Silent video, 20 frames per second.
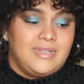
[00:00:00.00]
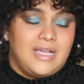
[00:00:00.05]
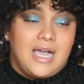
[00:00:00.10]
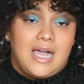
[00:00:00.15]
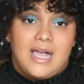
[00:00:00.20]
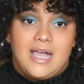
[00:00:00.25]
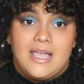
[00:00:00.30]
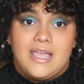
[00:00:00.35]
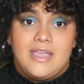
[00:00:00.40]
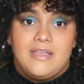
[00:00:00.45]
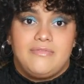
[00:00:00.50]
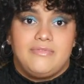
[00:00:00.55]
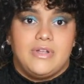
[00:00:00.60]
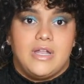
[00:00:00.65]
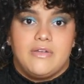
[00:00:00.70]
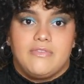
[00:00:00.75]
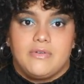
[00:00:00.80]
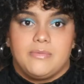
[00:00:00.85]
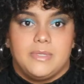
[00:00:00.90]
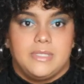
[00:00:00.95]
I have
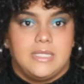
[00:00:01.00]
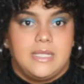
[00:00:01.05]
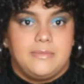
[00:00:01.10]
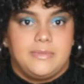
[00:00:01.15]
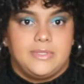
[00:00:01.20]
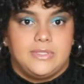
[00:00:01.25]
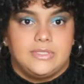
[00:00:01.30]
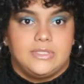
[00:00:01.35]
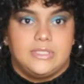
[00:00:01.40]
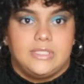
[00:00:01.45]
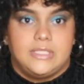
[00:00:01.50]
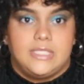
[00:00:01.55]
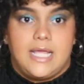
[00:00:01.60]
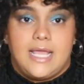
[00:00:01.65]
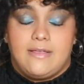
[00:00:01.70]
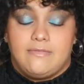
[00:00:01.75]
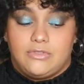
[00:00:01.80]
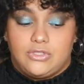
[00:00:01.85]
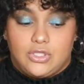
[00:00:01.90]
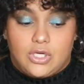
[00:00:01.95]
never been that person.
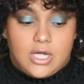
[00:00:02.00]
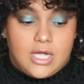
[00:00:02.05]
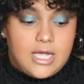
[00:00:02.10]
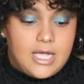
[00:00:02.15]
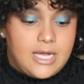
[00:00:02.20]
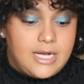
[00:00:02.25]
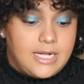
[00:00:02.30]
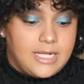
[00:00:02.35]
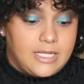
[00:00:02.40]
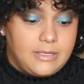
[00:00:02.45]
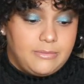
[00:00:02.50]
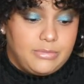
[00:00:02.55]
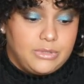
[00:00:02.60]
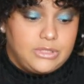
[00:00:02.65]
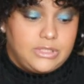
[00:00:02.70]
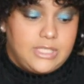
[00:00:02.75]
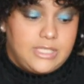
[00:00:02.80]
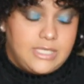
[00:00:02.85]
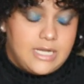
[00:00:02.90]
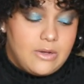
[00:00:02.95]
I've tried. I can
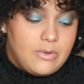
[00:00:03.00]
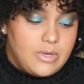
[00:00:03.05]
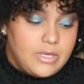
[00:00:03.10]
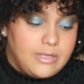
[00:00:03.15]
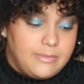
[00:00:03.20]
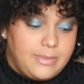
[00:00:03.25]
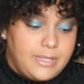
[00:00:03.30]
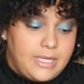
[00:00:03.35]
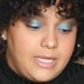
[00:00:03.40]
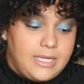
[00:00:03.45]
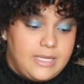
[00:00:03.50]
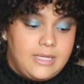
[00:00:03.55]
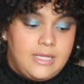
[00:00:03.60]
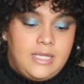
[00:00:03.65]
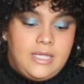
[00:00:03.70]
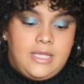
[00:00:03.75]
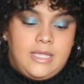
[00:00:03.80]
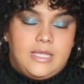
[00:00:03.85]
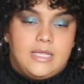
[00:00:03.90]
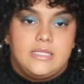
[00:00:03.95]
pretend I want to be.
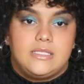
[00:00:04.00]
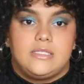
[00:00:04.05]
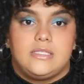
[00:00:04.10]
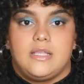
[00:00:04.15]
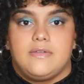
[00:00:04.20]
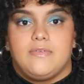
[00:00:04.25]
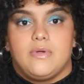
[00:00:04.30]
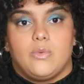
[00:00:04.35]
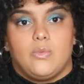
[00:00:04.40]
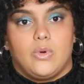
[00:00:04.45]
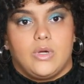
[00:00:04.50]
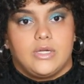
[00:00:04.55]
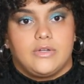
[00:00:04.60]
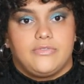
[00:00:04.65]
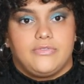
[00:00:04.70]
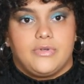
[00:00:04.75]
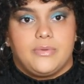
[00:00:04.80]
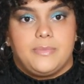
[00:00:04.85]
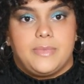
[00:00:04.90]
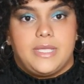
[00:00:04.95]
It's never worked
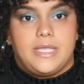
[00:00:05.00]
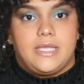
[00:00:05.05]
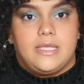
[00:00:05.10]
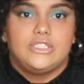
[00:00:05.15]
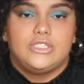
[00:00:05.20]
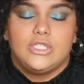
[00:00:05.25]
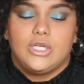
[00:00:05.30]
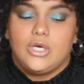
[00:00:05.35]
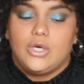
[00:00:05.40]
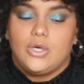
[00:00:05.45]
for me. So